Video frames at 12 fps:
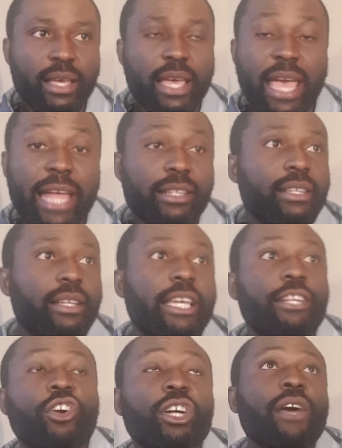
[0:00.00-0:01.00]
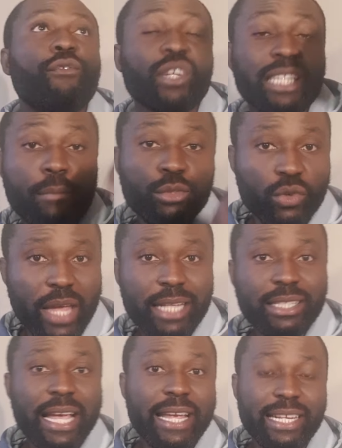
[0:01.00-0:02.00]
And in order for them to
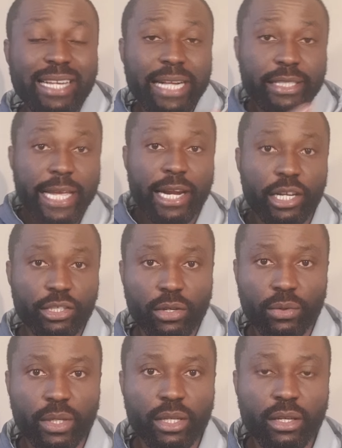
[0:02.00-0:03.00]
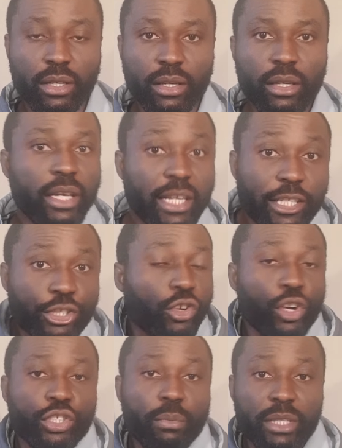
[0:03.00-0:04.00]
enter in that territory, it is
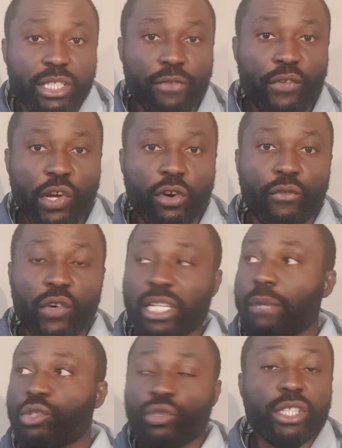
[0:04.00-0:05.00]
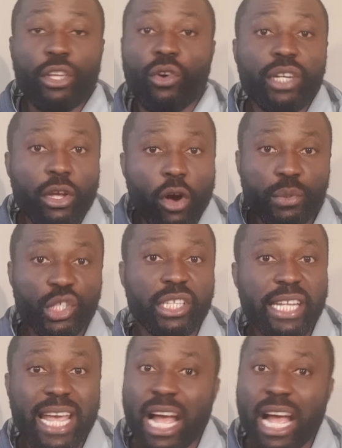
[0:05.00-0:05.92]
going to be difficult for them. So the only option they